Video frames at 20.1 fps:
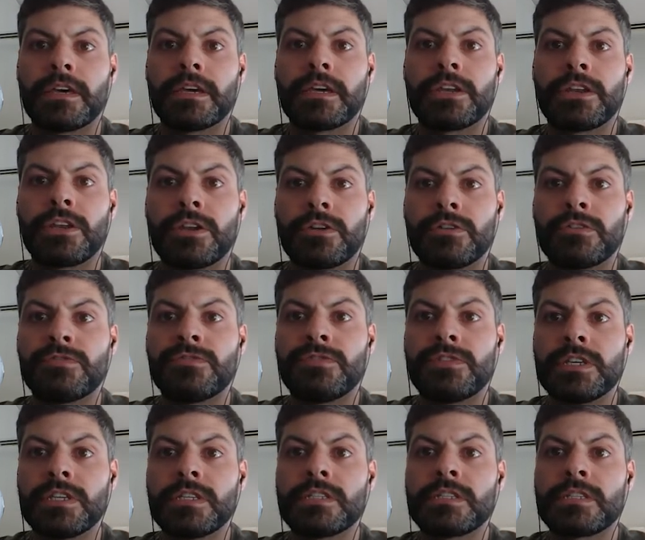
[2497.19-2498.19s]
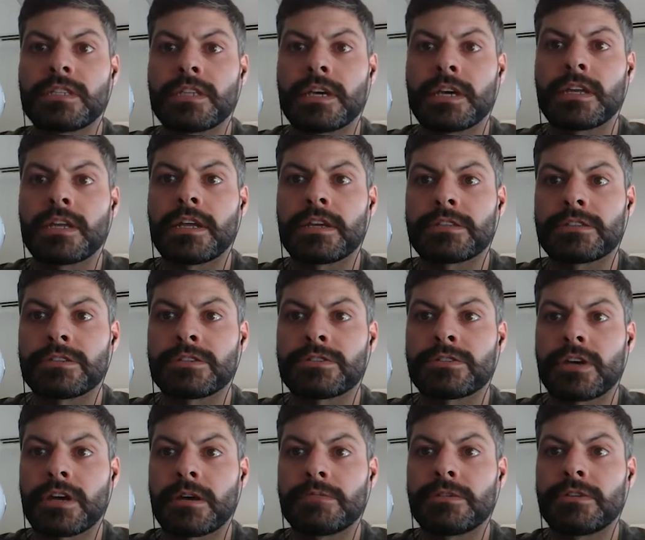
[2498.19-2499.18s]
in node V's state as
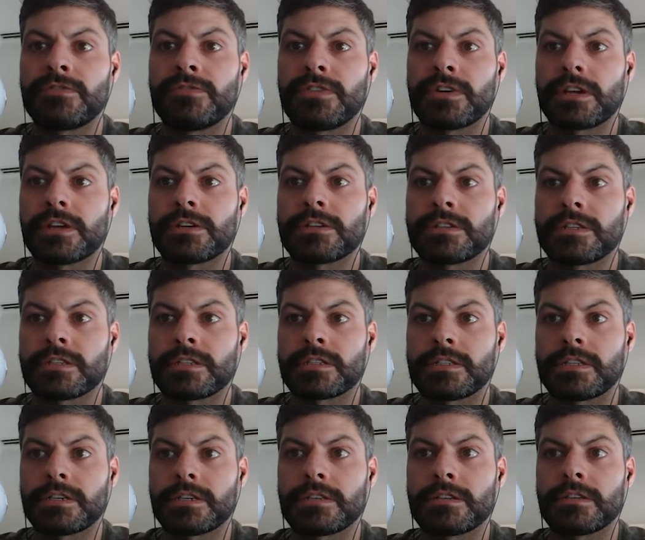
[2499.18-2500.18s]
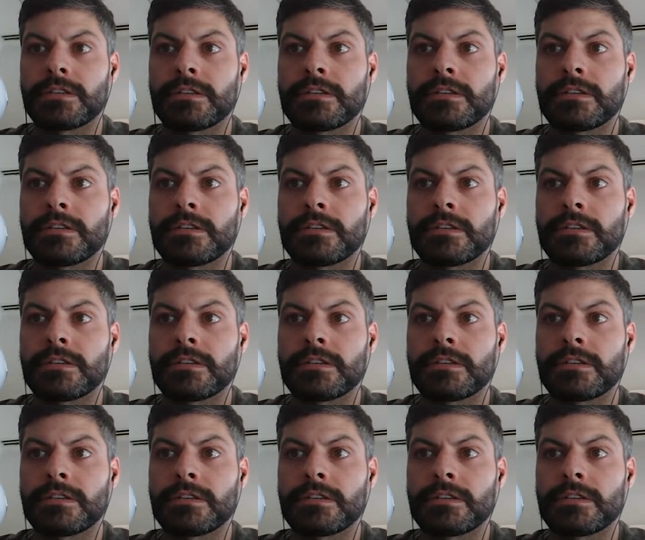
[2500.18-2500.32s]
described in figure 16.